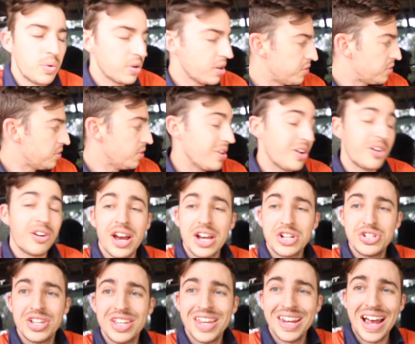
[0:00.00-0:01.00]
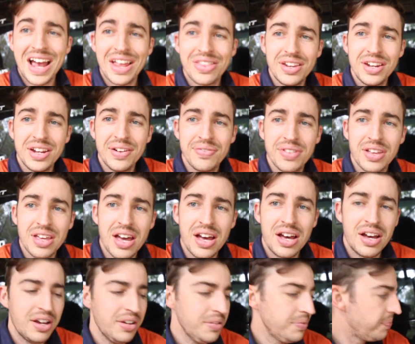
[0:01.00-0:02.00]
what I do, I actually get underneath the
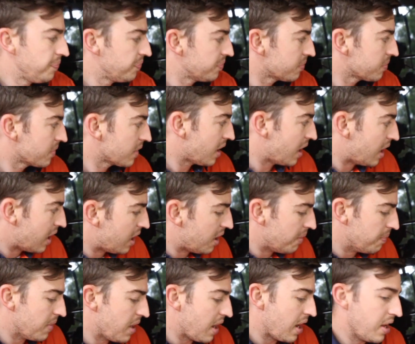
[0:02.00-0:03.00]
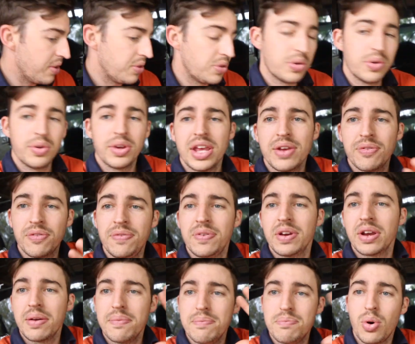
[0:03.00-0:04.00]
car and do
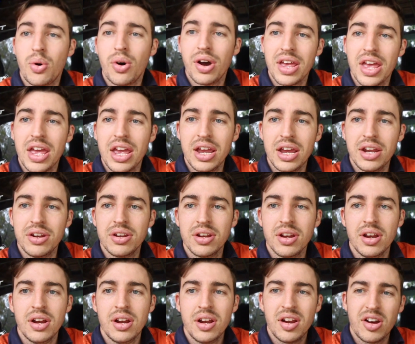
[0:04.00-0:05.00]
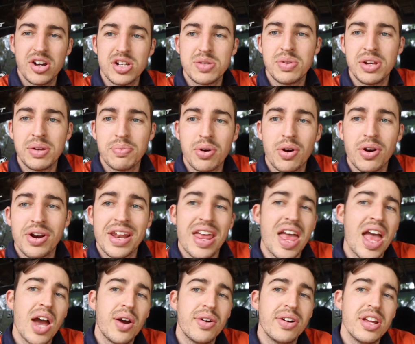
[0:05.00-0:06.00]
everything by hand. I spend probably an
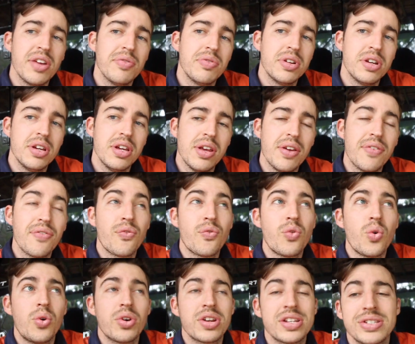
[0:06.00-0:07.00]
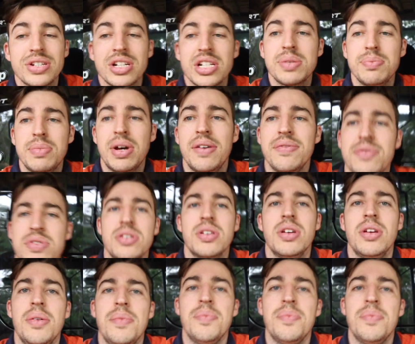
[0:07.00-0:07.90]
hour every 4 to 6 months